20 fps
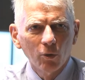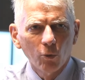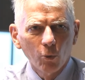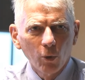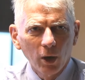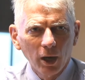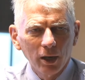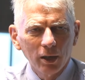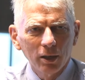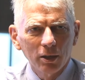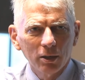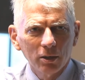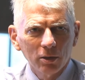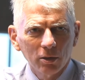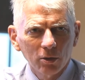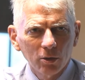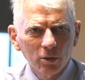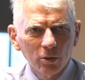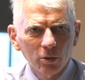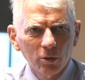while
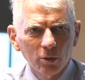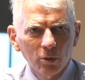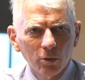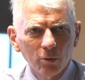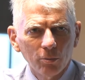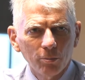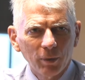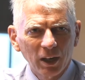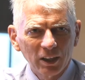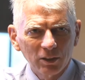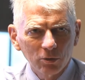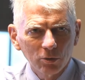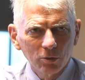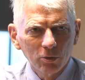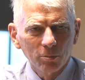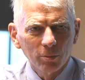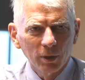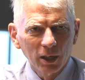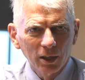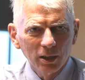in uh,
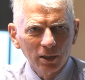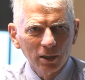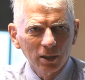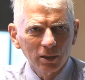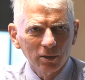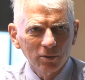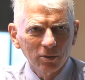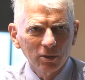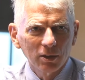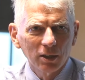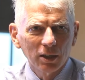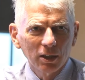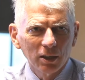mature market,